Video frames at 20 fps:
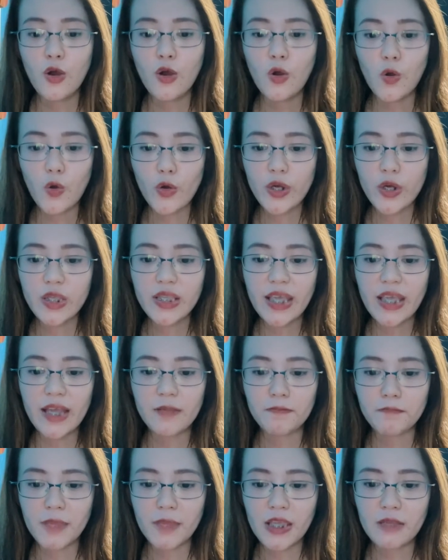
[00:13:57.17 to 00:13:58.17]
Or the
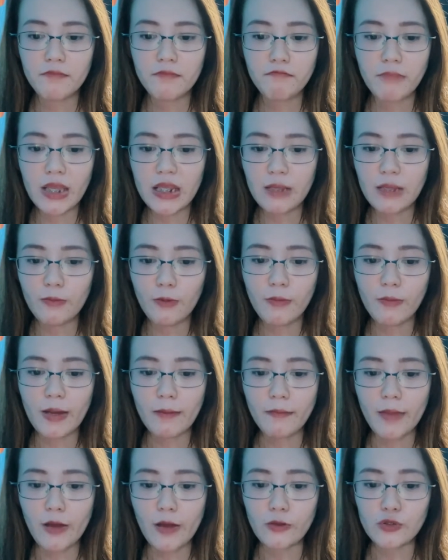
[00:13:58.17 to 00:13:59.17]
unpaid minimum
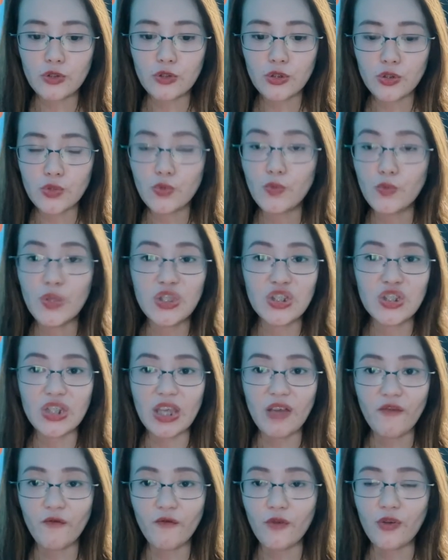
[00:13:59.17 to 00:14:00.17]
amount due,
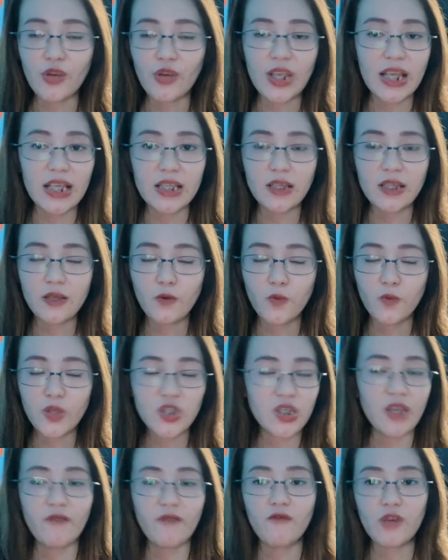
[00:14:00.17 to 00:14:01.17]
whichever
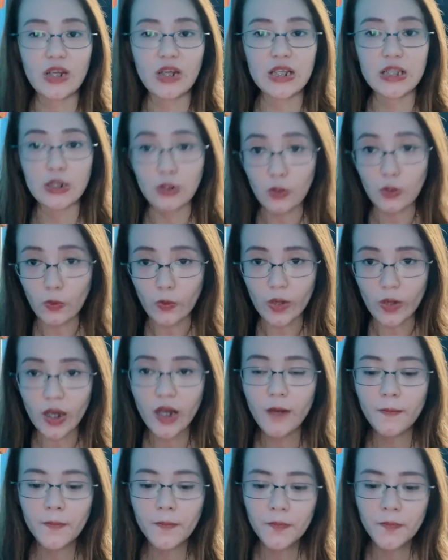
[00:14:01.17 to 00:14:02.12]
is lower.